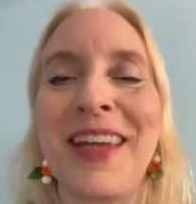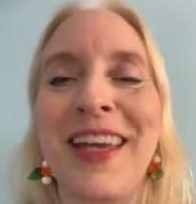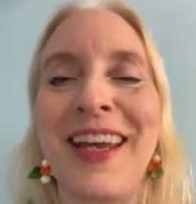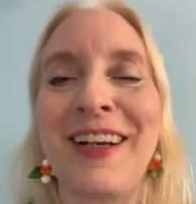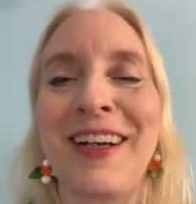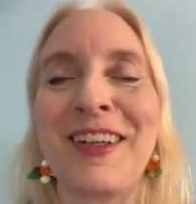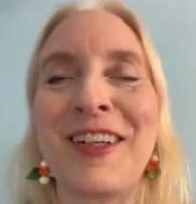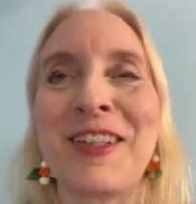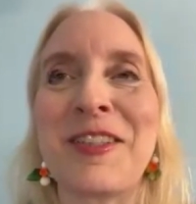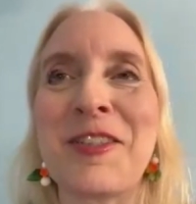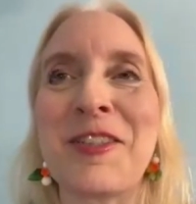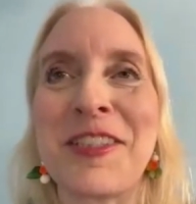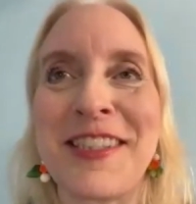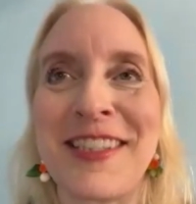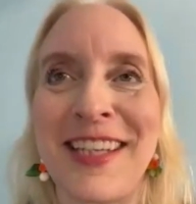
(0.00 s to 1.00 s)
of care
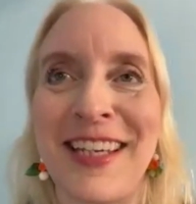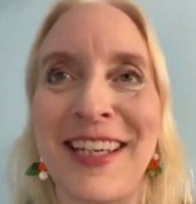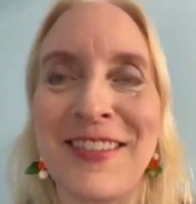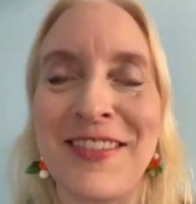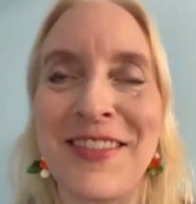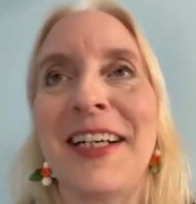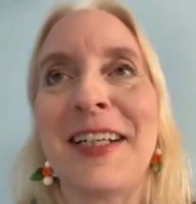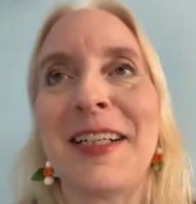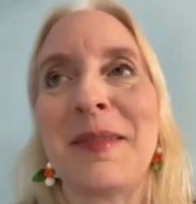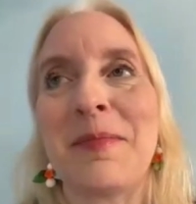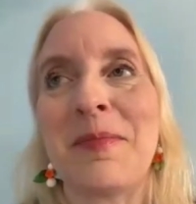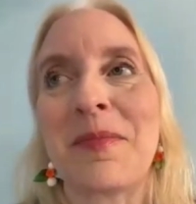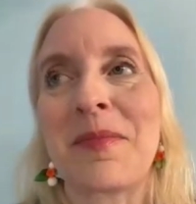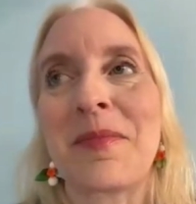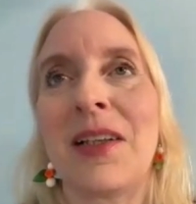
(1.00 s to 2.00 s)
ultrasound.
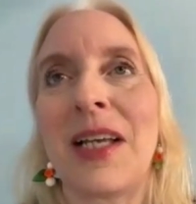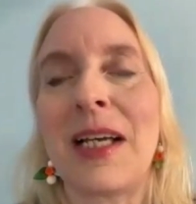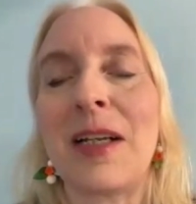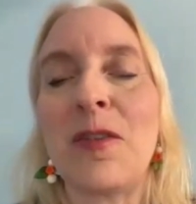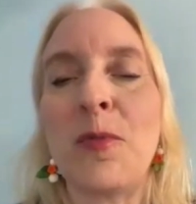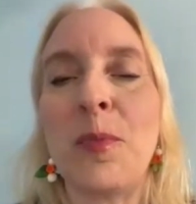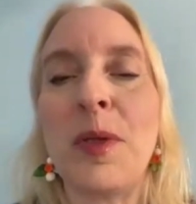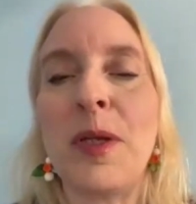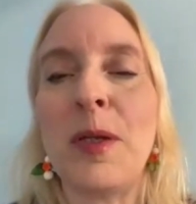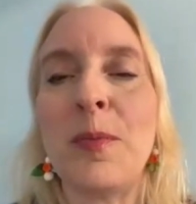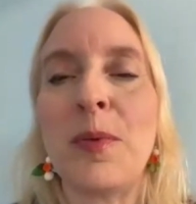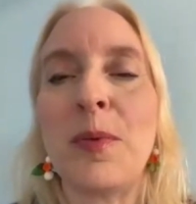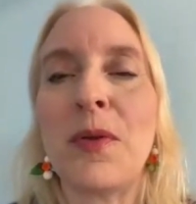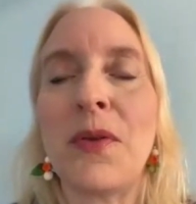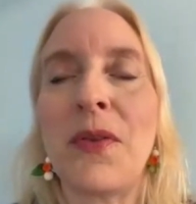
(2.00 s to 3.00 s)
A lot of
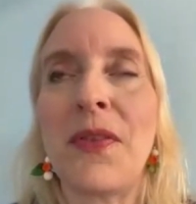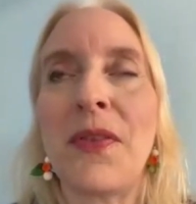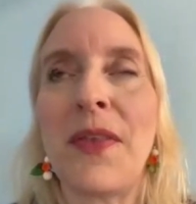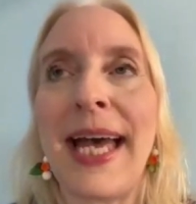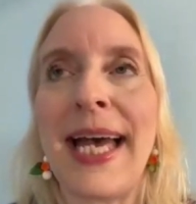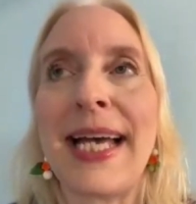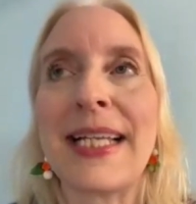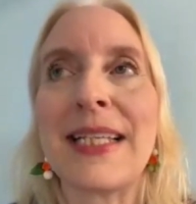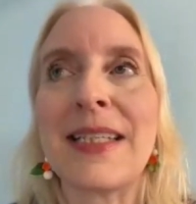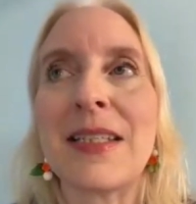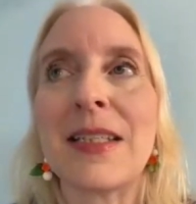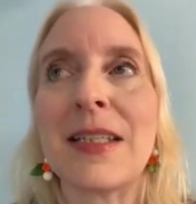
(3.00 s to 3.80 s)
people that